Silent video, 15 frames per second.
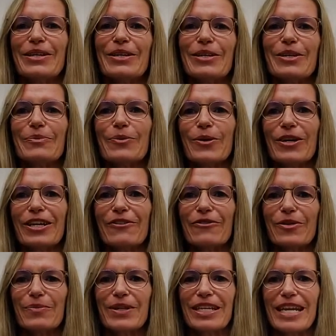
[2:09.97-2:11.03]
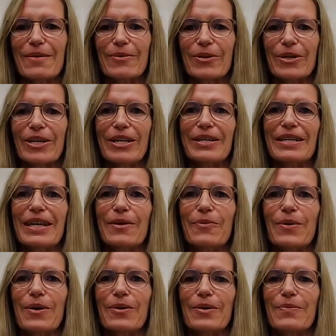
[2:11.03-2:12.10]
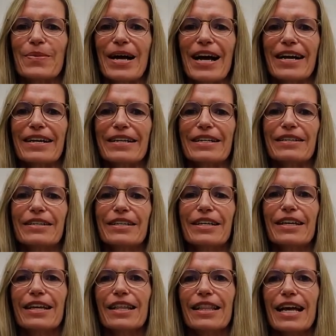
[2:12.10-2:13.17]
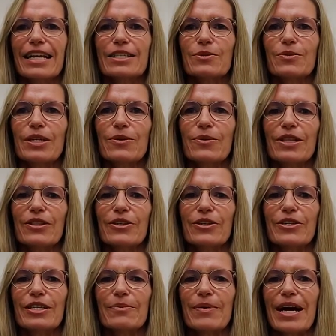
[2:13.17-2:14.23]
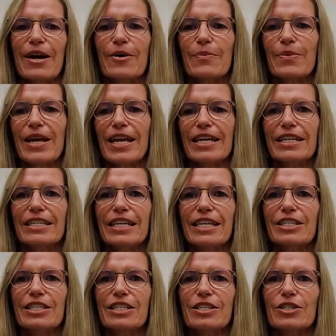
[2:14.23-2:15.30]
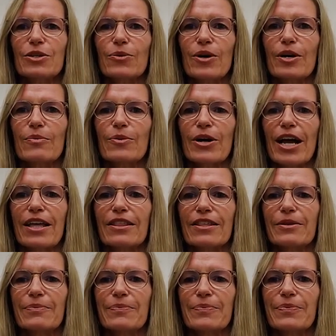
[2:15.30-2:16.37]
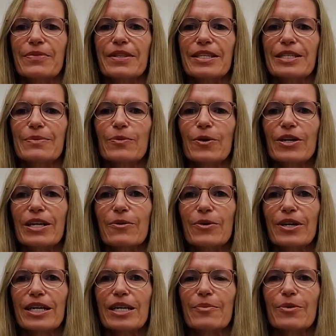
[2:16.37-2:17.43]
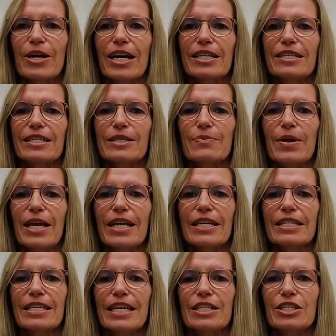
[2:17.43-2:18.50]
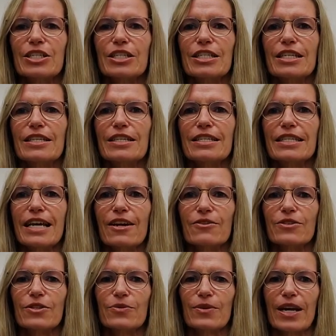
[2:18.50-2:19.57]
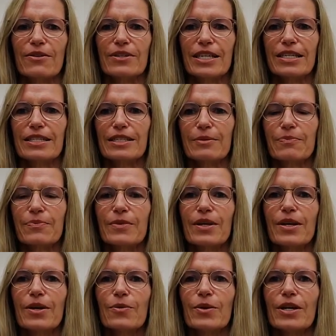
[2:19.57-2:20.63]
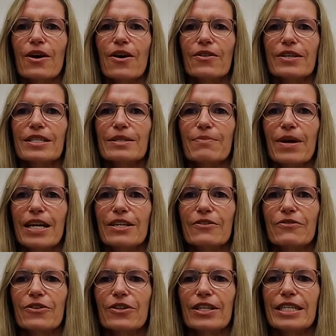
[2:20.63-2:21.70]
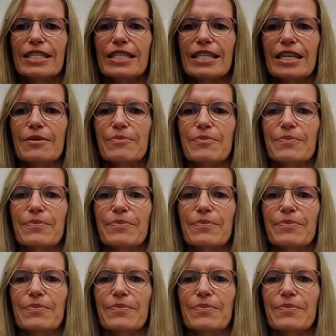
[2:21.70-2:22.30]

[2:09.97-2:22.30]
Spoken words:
Good morning from the neighborhood and welcome back. Last week we learned about paying attention to our breath. This morning we're going to practice paying attention to the sounds around us. We call this mindful listening.